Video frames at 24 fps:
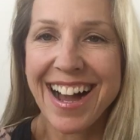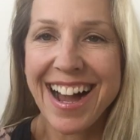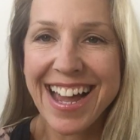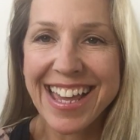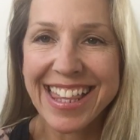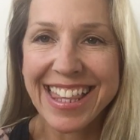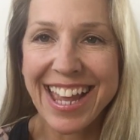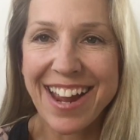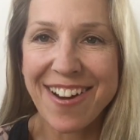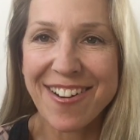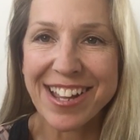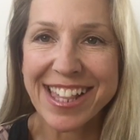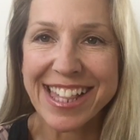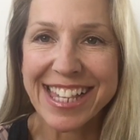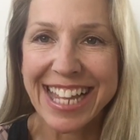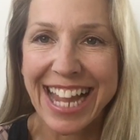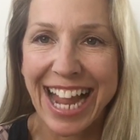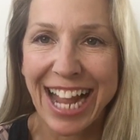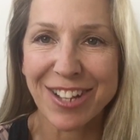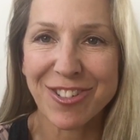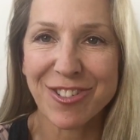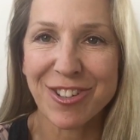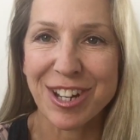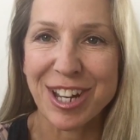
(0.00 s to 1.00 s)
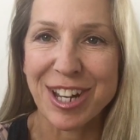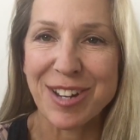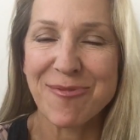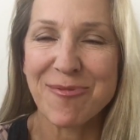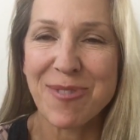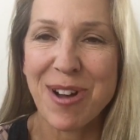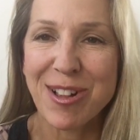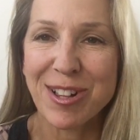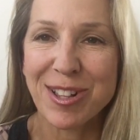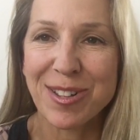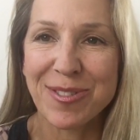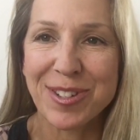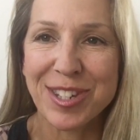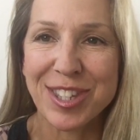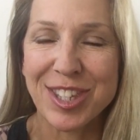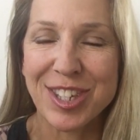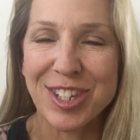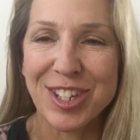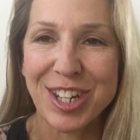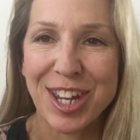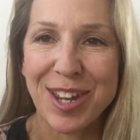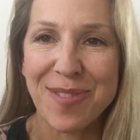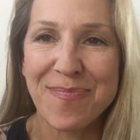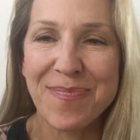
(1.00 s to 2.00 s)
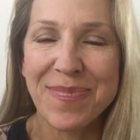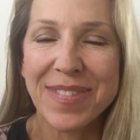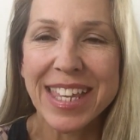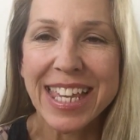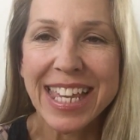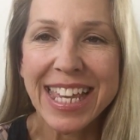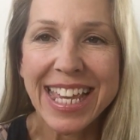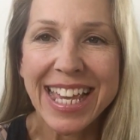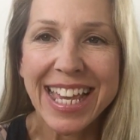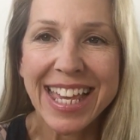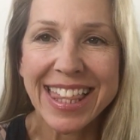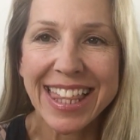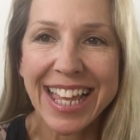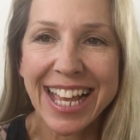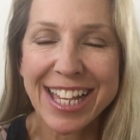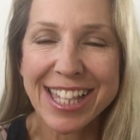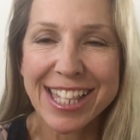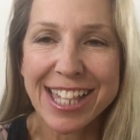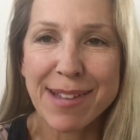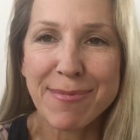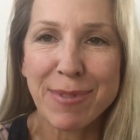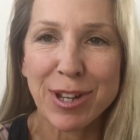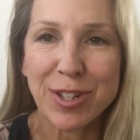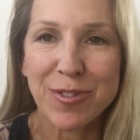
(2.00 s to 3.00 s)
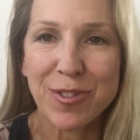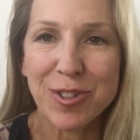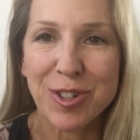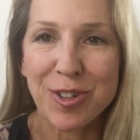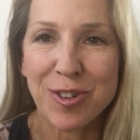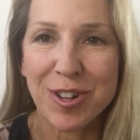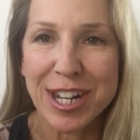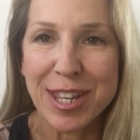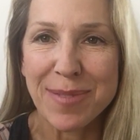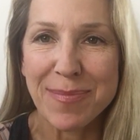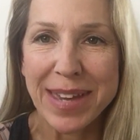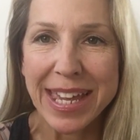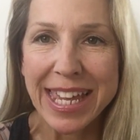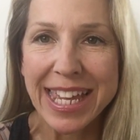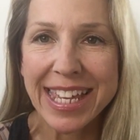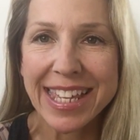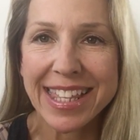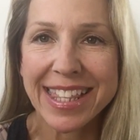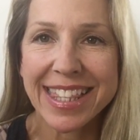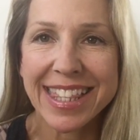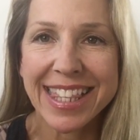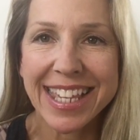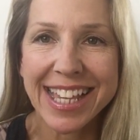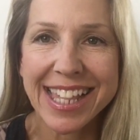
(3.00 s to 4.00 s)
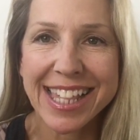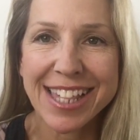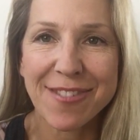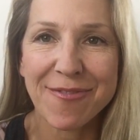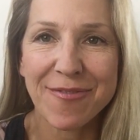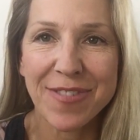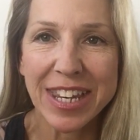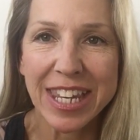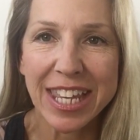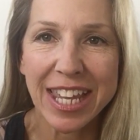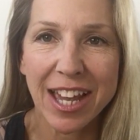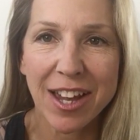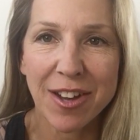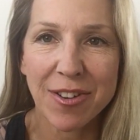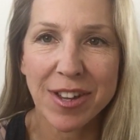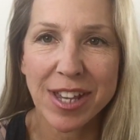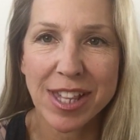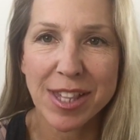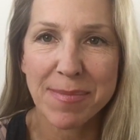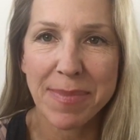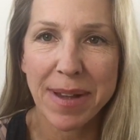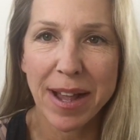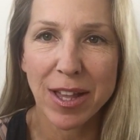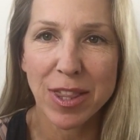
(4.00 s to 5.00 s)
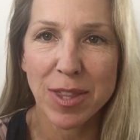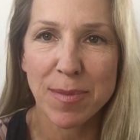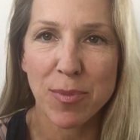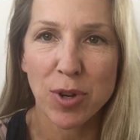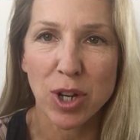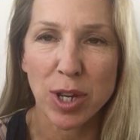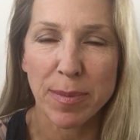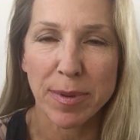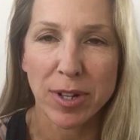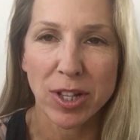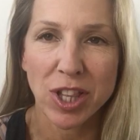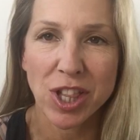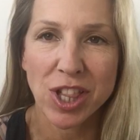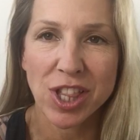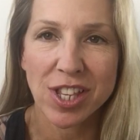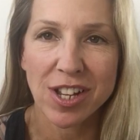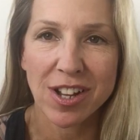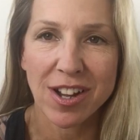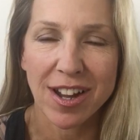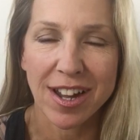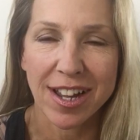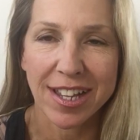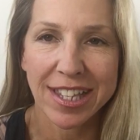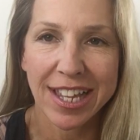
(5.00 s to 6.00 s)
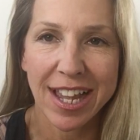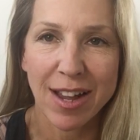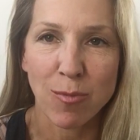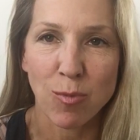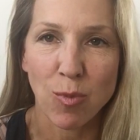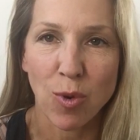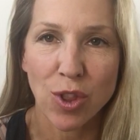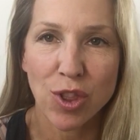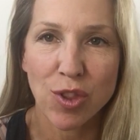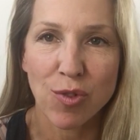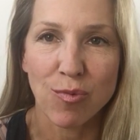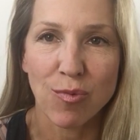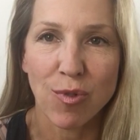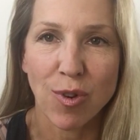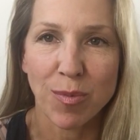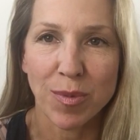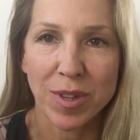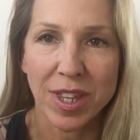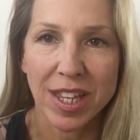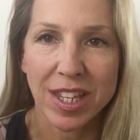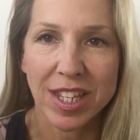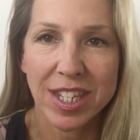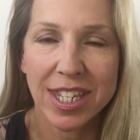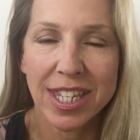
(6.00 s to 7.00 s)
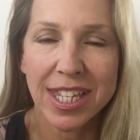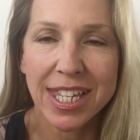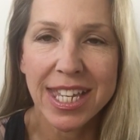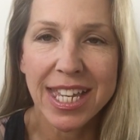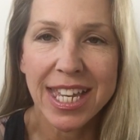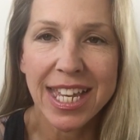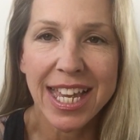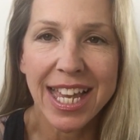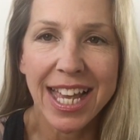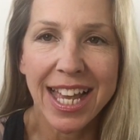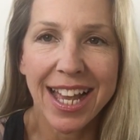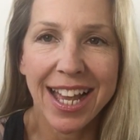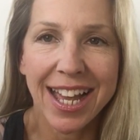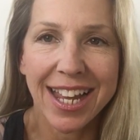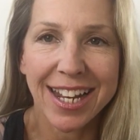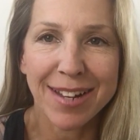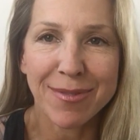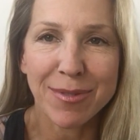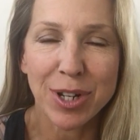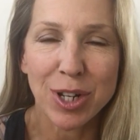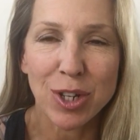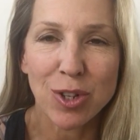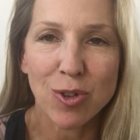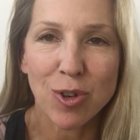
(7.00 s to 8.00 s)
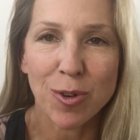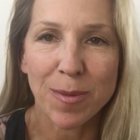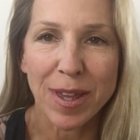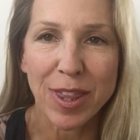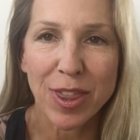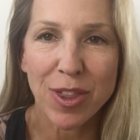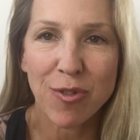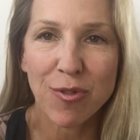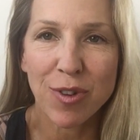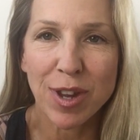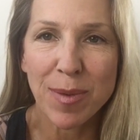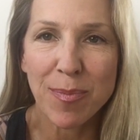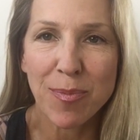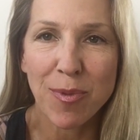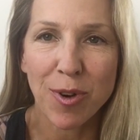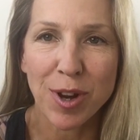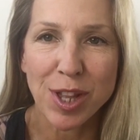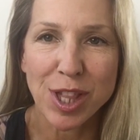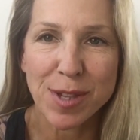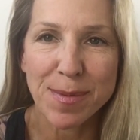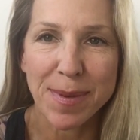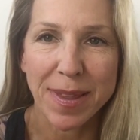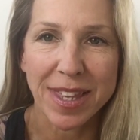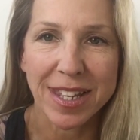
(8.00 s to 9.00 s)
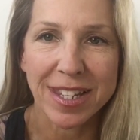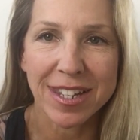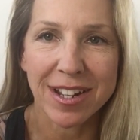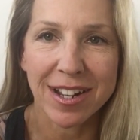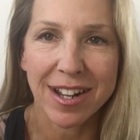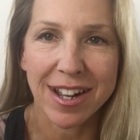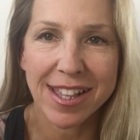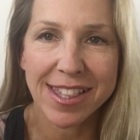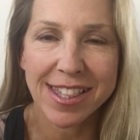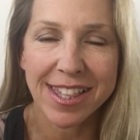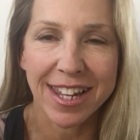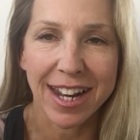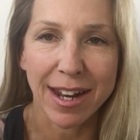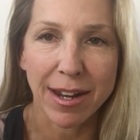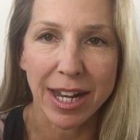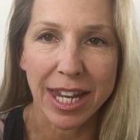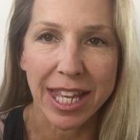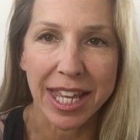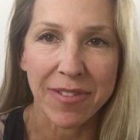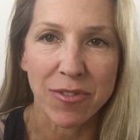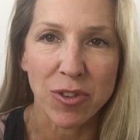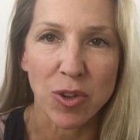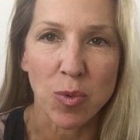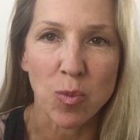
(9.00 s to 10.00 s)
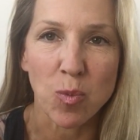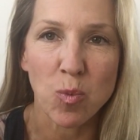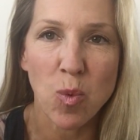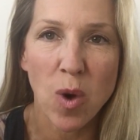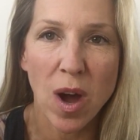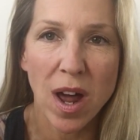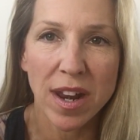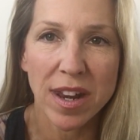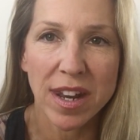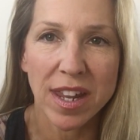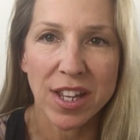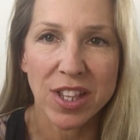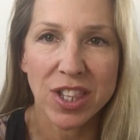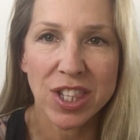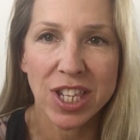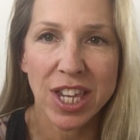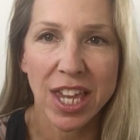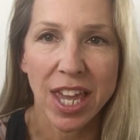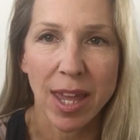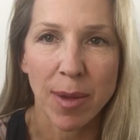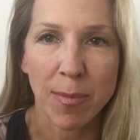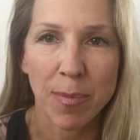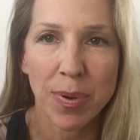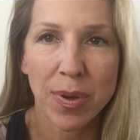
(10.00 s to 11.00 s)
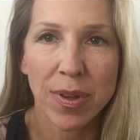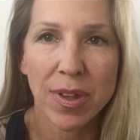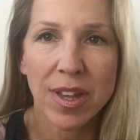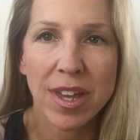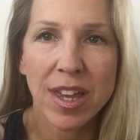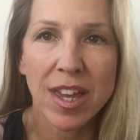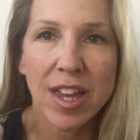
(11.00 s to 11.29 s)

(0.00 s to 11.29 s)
Hi there, it's Katrin. Welcome to the gym. Thanks so much for joining me. This video is about the bodybuilder's diet and what's wrong with it. And I'm going to talk about 3 points about the diet, and I'm going to give you one tip,